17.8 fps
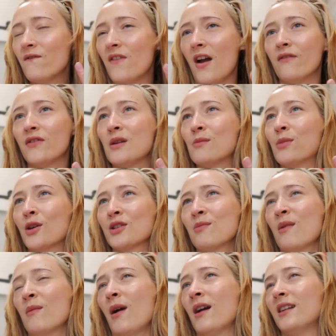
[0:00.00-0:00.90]
Feffy
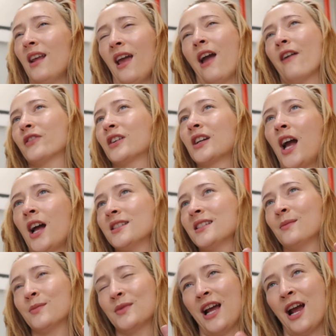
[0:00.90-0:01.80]
blows my mind every
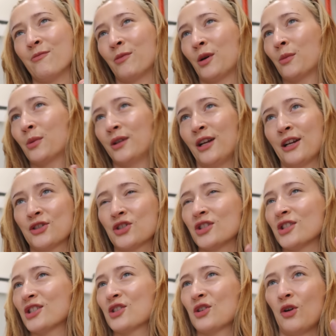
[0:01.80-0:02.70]
goddamn time. Her
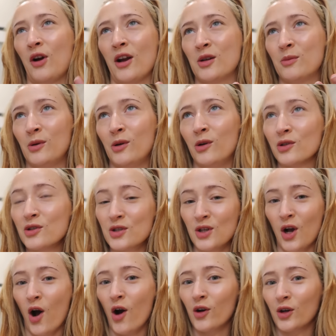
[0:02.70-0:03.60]
production's incredible.
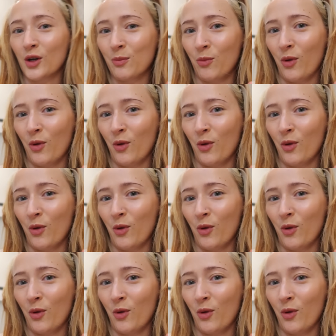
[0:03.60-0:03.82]
Saul, her